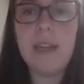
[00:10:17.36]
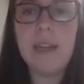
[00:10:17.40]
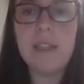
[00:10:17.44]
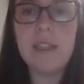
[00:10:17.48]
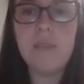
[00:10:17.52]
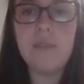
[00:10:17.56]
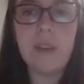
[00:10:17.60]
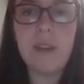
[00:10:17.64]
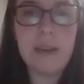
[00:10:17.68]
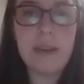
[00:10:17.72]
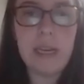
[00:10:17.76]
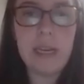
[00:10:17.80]

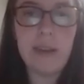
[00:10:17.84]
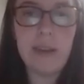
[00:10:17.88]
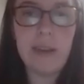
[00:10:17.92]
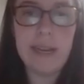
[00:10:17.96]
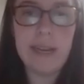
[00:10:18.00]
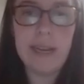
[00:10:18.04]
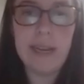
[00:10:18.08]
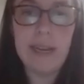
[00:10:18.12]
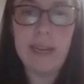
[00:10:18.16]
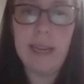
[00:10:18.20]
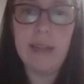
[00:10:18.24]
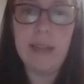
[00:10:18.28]
it's very
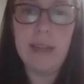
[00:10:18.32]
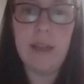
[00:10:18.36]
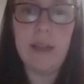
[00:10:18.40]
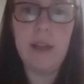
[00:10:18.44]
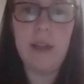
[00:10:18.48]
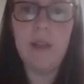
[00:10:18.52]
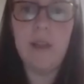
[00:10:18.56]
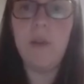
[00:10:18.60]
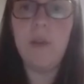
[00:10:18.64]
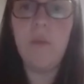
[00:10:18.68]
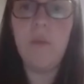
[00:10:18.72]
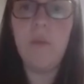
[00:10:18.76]
likely
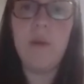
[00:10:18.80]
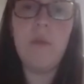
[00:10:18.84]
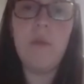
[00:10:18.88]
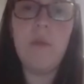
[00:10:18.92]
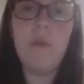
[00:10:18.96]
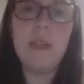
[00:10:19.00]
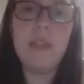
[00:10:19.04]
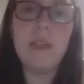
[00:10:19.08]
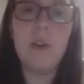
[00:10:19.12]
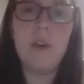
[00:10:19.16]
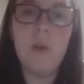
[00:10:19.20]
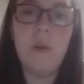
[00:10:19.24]
that there will
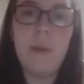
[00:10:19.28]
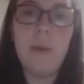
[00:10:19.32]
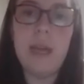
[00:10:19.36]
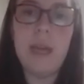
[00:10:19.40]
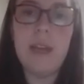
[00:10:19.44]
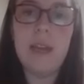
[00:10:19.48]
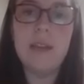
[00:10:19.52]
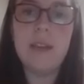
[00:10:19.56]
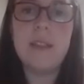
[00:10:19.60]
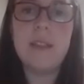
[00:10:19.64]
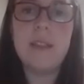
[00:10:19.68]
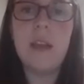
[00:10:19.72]
be
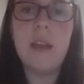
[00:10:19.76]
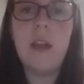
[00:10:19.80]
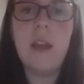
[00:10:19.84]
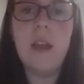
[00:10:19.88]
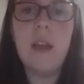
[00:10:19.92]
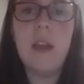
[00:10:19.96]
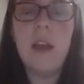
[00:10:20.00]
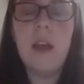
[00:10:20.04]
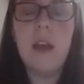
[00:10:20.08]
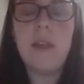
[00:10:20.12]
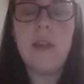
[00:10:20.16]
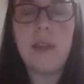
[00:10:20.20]
topics
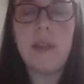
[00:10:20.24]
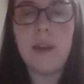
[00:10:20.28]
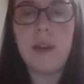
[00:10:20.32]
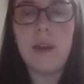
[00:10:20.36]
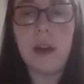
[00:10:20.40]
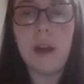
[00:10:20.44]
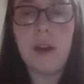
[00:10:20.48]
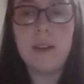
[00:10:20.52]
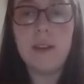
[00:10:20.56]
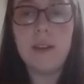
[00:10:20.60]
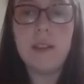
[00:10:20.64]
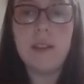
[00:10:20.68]
that
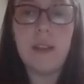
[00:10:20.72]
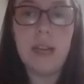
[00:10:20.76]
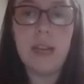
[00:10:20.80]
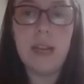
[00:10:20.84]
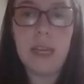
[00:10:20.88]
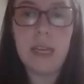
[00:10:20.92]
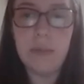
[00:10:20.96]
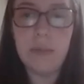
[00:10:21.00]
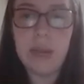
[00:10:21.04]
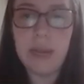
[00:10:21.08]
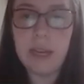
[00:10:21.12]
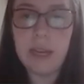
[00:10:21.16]
are
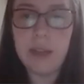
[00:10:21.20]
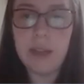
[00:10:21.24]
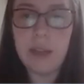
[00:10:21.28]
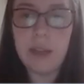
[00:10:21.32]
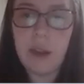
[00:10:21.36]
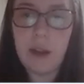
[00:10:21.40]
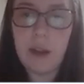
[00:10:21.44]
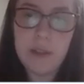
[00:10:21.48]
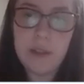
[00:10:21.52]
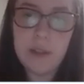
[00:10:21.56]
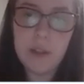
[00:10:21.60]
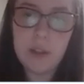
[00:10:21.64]
slightly weaker
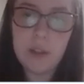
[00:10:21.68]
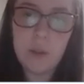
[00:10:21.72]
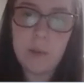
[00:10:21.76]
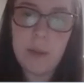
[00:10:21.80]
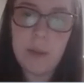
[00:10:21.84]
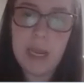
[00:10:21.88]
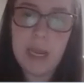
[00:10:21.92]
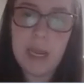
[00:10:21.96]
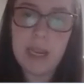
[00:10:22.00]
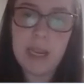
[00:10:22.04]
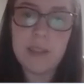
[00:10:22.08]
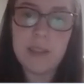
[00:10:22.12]
than other
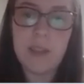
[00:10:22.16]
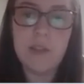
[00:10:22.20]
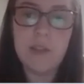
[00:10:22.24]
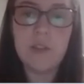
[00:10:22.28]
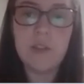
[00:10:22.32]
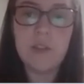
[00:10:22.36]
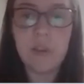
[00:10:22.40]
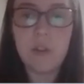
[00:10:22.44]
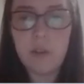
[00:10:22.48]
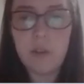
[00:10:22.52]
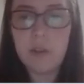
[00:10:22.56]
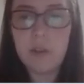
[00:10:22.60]
topics and
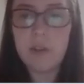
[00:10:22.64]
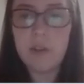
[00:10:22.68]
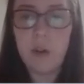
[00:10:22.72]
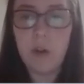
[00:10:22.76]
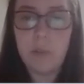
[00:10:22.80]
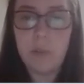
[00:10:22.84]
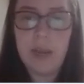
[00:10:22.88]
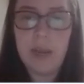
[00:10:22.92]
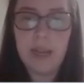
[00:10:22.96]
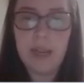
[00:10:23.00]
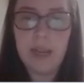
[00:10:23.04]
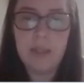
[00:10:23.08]
stronger
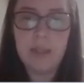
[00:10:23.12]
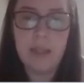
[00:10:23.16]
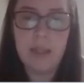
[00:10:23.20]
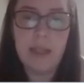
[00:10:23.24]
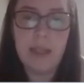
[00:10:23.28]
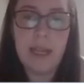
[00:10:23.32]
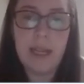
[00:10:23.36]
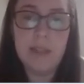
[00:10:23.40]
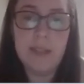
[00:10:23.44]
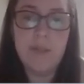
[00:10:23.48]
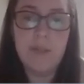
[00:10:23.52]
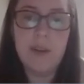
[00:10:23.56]
topics,
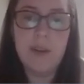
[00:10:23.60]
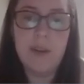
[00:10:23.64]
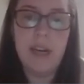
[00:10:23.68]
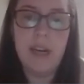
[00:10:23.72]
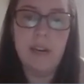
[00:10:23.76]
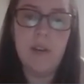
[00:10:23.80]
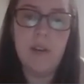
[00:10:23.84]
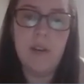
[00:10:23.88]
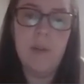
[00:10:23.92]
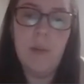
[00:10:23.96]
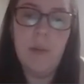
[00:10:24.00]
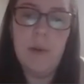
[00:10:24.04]
and that's very
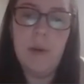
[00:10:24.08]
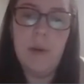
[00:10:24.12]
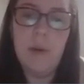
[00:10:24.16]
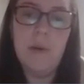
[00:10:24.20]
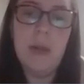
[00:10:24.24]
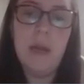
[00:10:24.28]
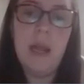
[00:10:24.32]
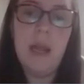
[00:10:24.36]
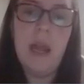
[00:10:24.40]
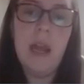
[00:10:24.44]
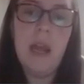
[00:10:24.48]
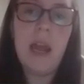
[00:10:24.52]
normal.
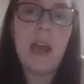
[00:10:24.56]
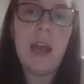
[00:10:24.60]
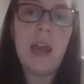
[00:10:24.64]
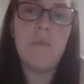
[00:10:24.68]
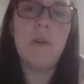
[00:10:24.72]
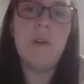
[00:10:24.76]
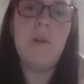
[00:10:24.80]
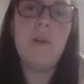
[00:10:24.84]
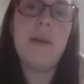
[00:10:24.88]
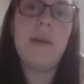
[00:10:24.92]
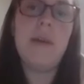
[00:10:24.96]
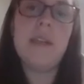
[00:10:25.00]
And
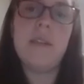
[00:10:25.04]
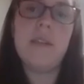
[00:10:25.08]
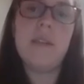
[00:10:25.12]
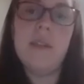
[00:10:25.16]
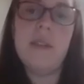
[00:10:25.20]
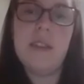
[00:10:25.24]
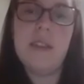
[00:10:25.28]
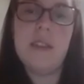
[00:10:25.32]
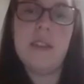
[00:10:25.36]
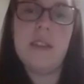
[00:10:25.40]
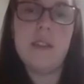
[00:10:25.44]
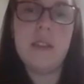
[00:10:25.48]
what
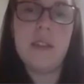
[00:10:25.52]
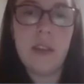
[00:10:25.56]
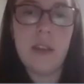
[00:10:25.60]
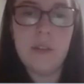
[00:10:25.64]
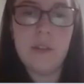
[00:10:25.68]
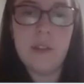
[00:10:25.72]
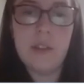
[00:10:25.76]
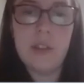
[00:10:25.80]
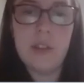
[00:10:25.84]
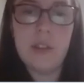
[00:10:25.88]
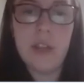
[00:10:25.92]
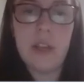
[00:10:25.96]
Maths-Whizz is
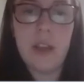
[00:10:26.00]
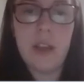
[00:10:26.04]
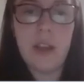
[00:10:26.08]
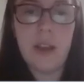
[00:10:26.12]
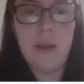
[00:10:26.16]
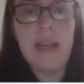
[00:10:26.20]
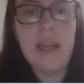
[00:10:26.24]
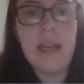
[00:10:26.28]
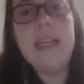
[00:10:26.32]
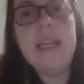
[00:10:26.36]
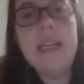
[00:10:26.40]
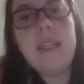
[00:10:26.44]
going to
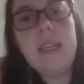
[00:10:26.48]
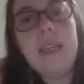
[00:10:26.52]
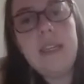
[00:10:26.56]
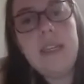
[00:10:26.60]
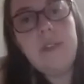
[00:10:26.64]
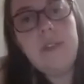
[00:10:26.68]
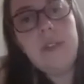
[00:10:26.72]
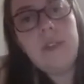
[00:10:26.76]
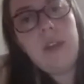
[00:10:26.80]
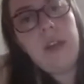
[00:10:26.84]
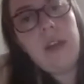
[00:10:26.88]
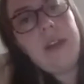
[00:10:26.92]
do is
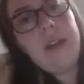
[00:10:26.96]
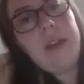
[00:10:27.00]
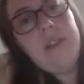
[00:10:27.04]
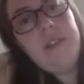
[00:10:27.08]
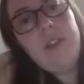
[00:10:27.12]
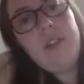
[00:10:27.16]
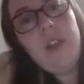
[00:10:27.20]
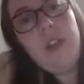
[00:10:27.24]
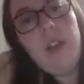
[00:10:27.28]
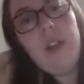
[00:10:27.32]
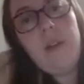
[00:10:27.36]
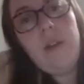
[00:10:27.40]
it's going
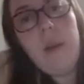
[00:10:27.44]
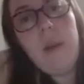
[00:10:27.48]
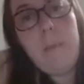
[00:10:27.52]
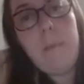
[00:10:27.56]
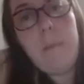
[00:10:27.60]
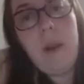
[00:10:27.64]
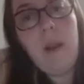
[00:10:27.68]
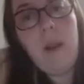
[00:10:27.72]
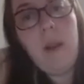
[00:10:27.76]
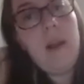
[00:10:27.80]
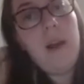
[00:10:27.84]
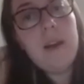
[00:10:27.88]
to
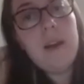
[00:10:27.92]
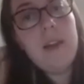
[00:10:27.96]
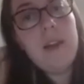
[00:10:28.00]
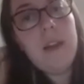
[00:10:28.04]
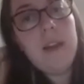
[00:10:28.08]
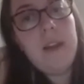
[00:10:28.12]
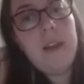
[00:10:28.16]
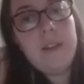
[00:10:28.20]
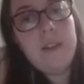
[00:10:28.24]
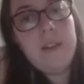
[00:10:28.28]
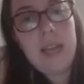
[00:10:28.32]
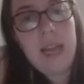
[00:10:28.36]
plug
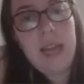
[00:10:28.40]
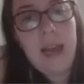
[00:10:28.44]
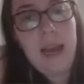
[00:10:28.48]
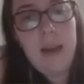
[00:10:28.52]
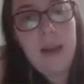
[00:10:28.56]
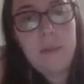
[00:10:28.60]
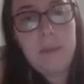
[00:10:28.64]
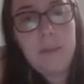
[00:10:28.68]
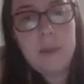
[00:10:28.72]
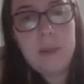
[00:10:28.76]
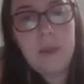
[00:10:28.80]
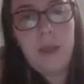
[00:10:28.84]
those
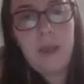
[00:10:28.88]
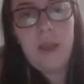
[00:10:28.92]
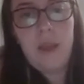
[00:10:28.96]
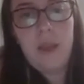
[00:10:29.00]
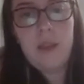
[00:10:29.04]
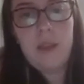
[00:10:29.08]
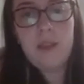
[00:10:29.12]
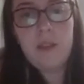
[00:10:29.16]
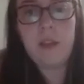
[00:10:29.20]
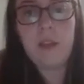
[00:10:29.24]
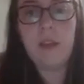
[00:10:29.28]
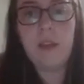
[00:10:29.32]
gaps.
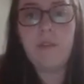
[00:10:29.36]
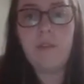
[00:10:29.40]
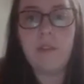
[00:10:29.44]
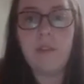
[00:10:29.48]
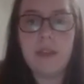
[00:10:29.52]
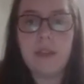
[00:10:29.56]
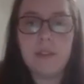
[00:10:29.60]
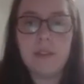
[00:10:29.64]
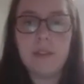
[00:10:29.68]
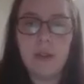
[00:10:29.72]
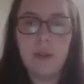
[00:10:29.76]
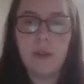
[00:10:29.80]
So for
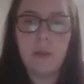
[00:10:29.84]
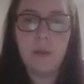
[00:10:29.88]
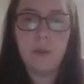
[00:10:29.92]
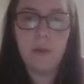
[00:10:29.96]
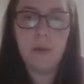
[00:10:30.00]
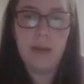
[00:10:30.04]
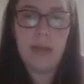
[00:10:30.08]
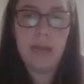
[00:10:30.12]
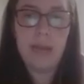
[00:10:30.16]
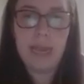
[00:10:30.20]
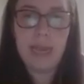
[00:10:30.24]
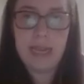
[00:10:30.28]

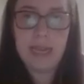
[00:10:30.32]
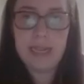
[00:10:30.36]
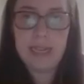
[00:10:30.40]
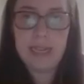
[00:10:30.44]
example, here,